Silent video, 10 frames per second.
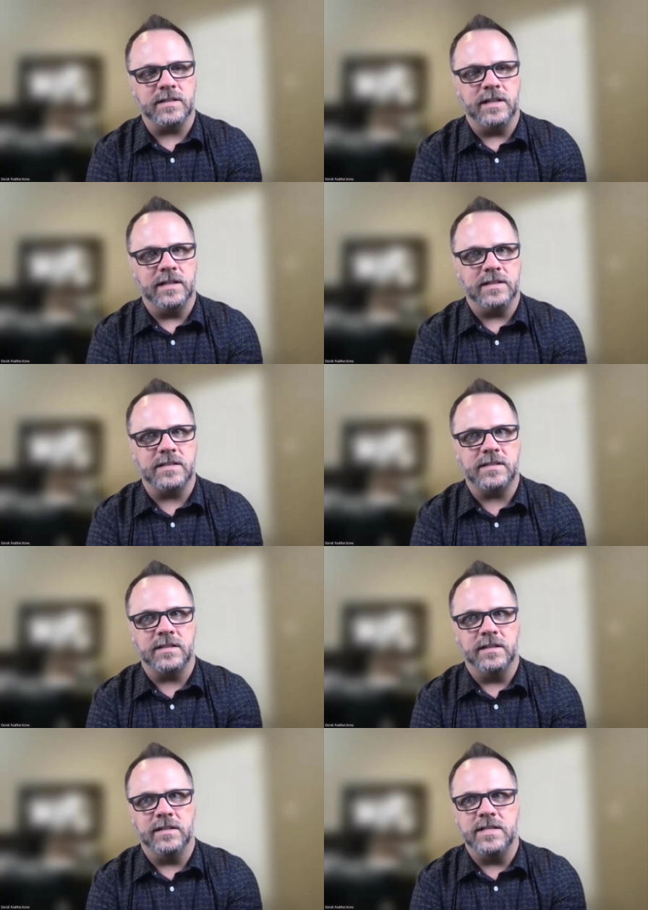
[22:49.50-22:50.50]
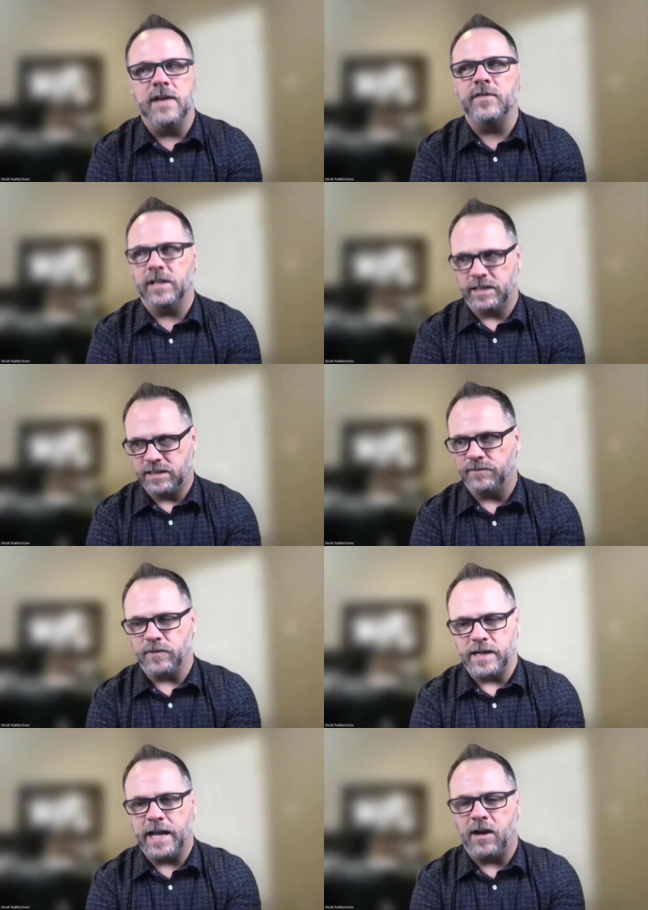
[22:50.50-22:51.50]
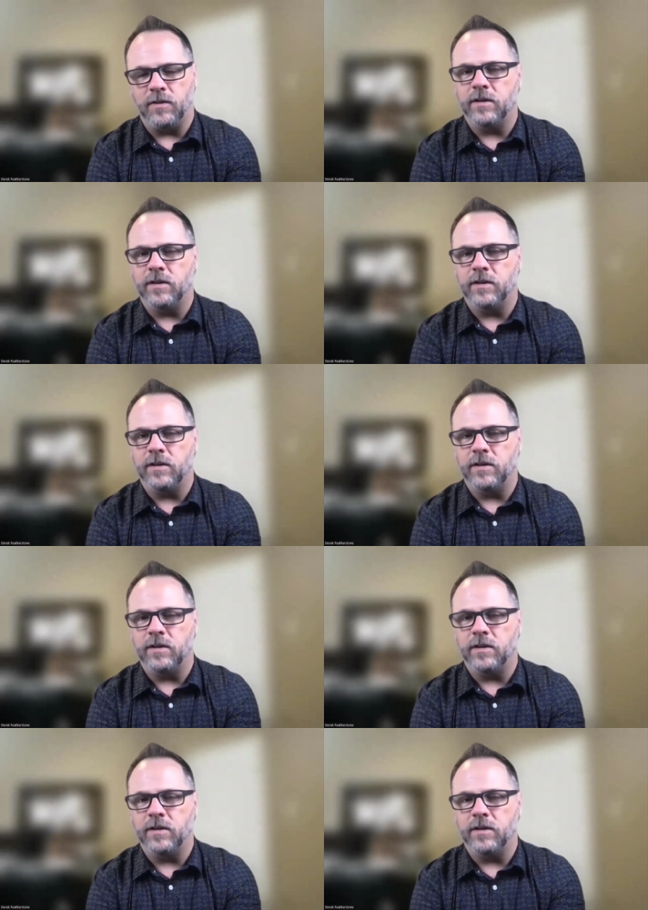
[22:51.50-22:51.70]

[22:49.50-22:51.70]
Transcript: It's definitely different now.